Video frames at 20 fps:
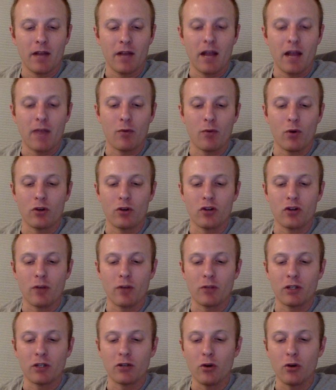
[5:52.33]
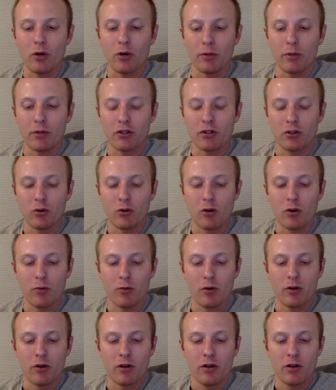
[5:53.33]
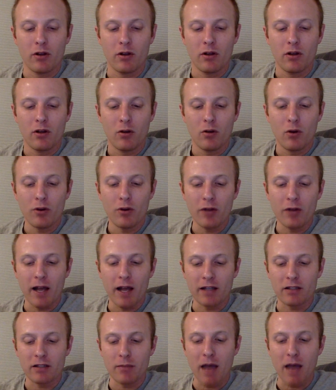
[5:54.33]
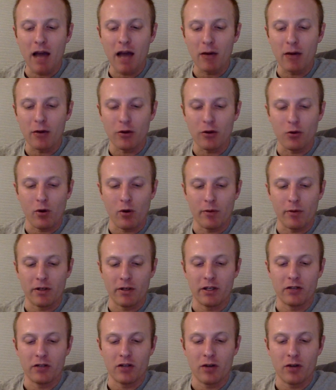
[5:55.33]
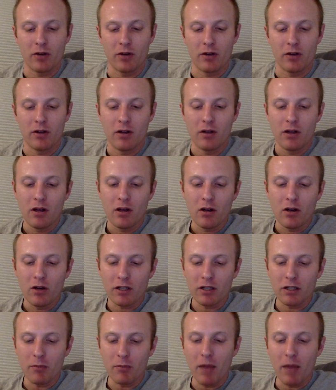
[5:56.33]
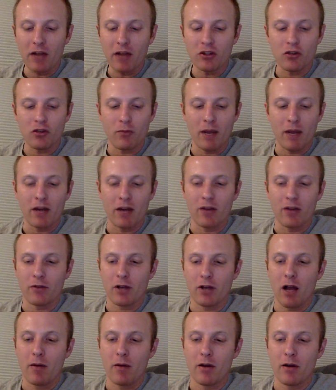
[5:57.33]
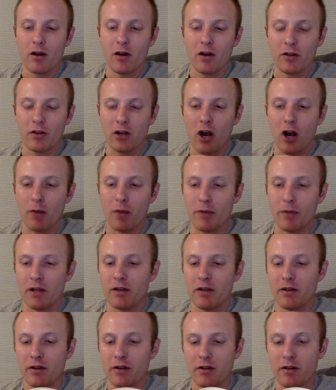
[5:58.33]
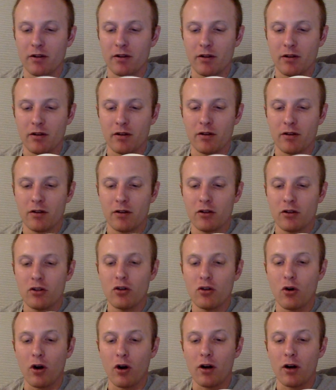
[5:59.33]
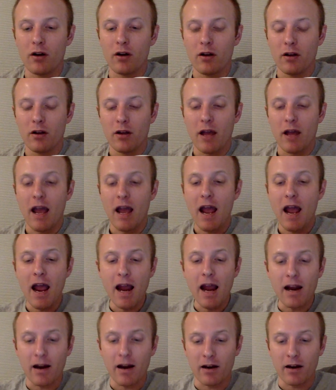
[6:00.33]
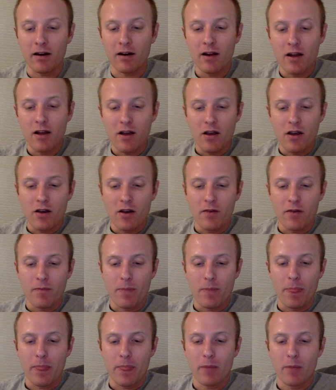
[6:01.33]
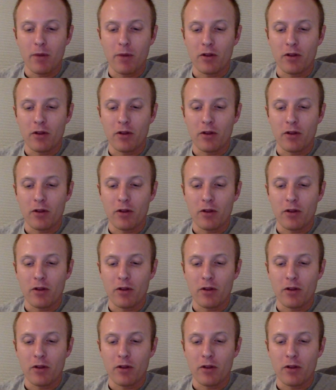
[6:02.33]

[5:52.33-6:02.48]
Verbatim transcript: Everyone jumped, including Mr. Wormwood. What the heck's the matter with you, woman? he shouted. Look at the mess you've made of the on the carpet. Your hair! the